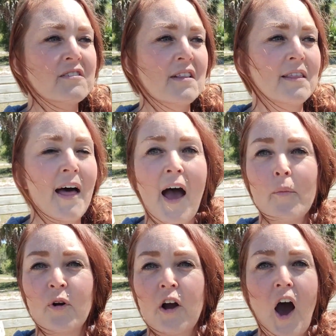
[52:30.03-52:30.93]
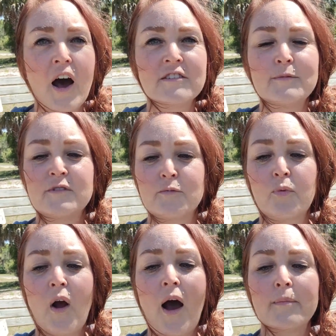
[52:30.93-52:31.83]
these elaborate costumes
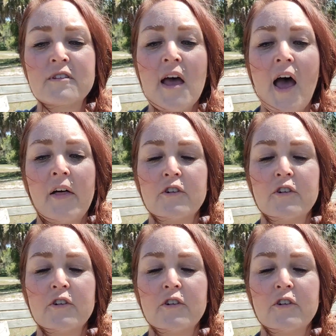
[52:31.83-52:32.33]
and props,